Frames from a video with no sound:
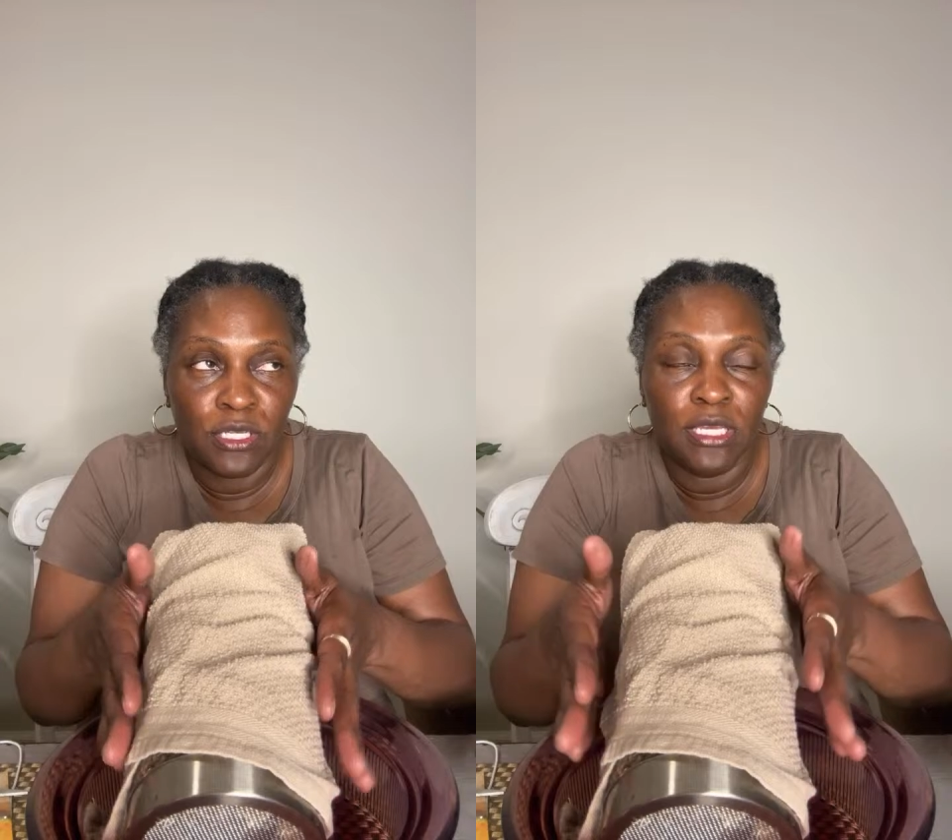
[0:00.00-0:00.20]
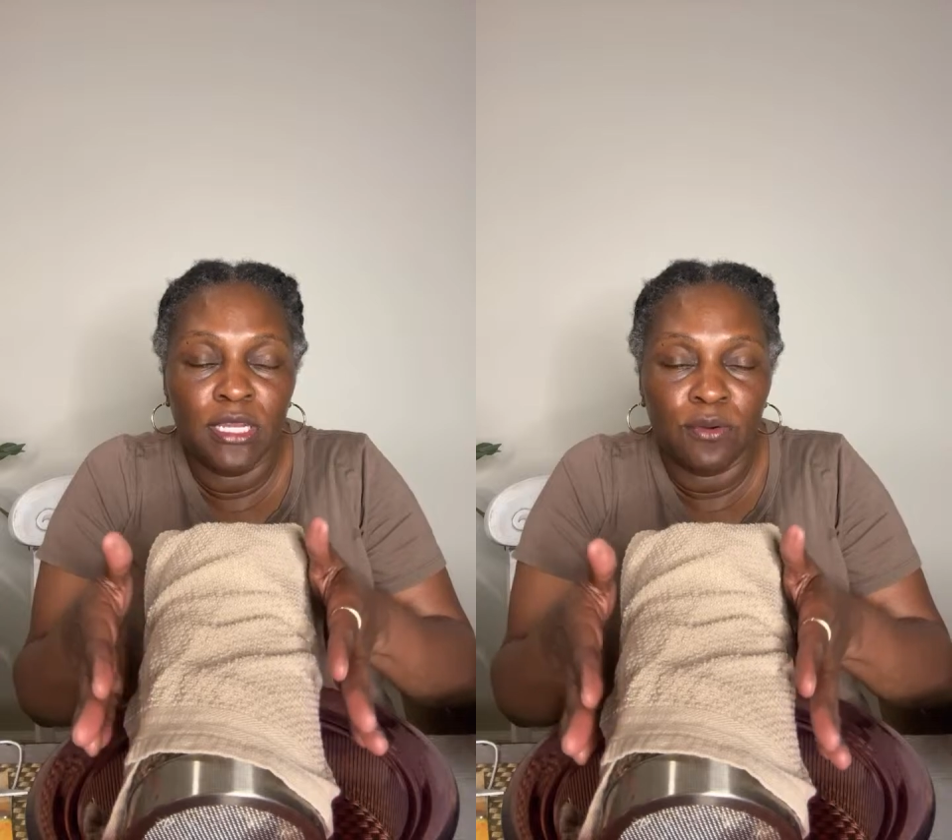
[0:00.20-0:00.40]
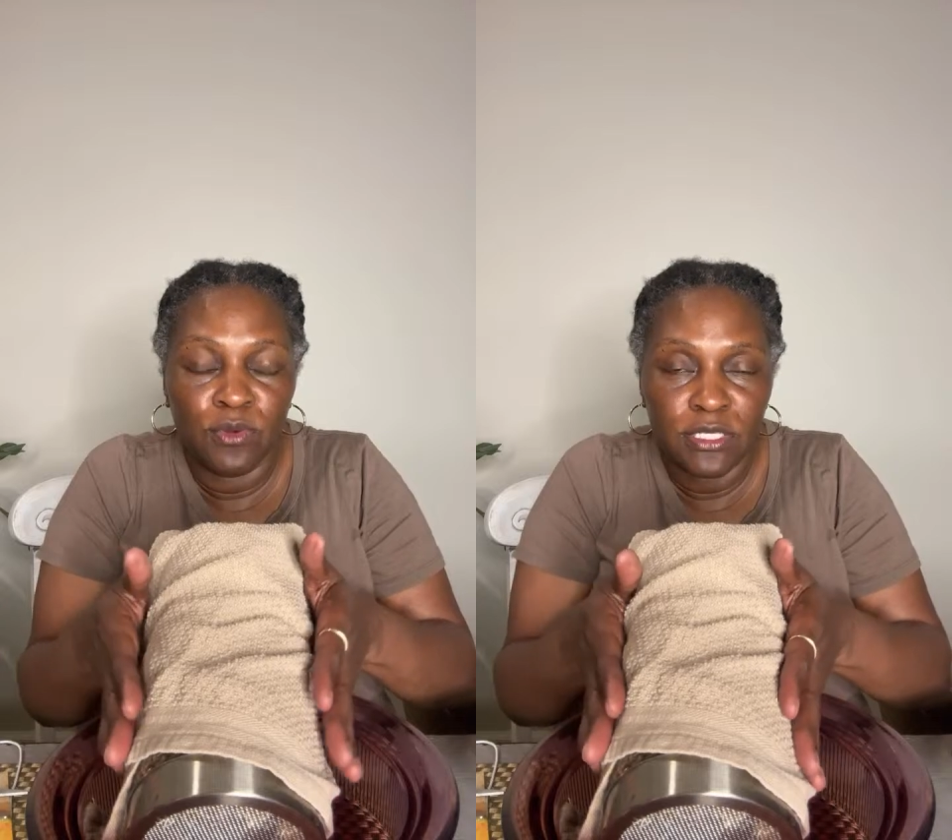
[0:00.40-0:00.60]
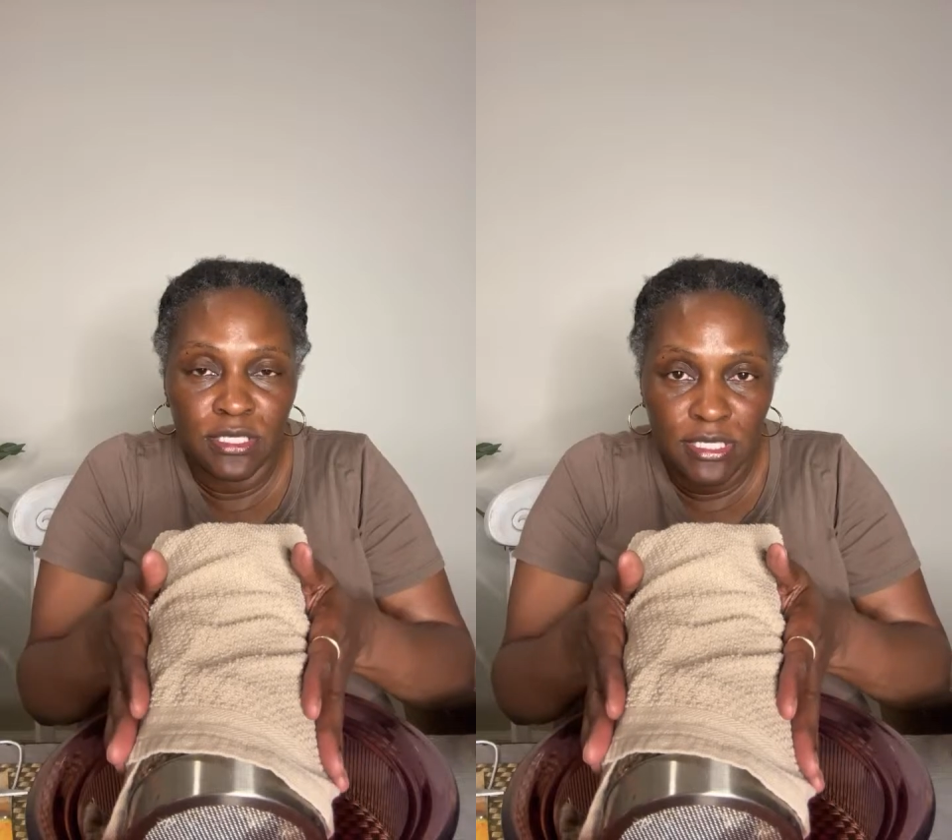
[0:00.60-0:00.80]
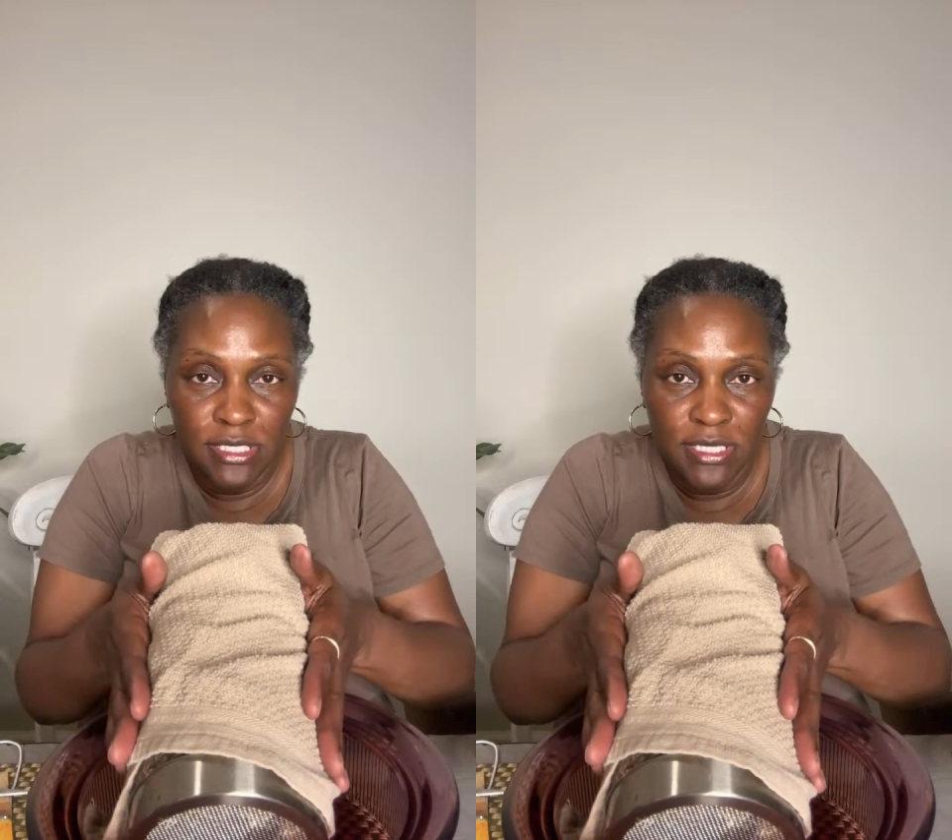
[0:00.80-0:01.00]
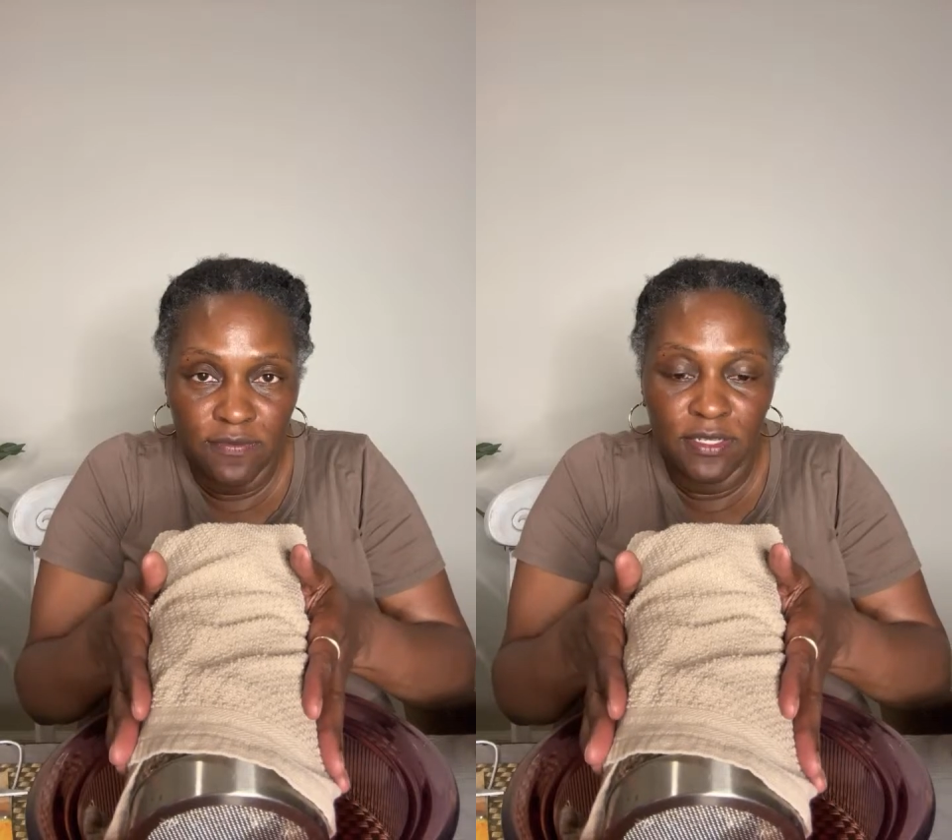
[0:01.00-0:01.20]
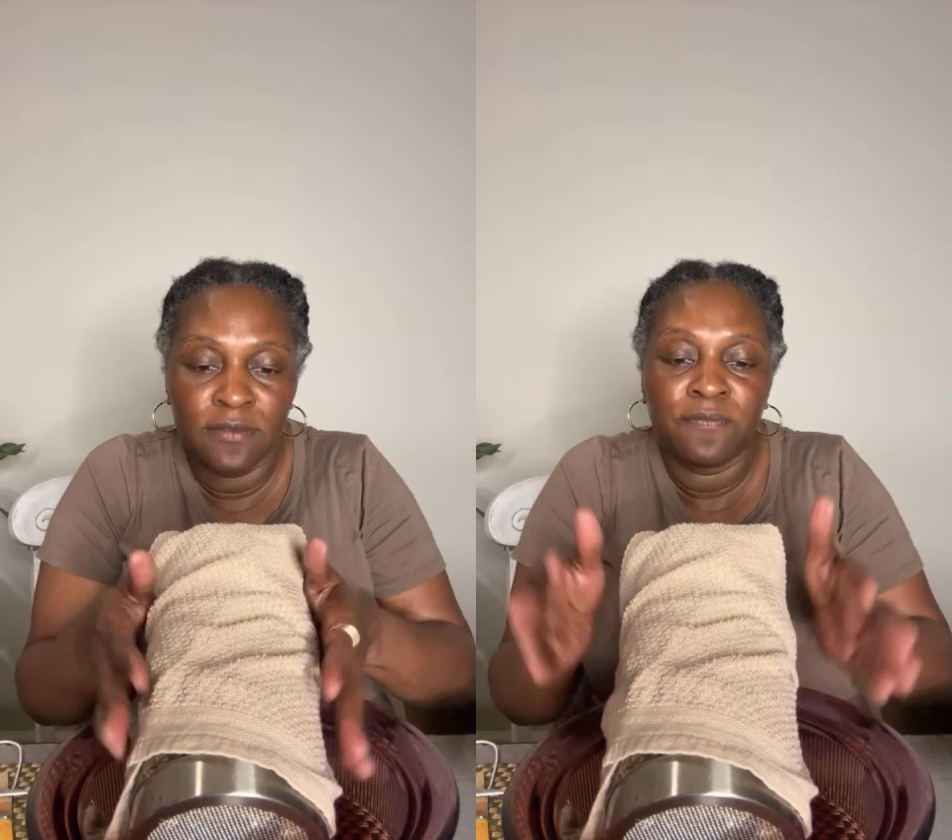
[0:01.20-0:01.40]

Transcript: and I rinsed it this evening.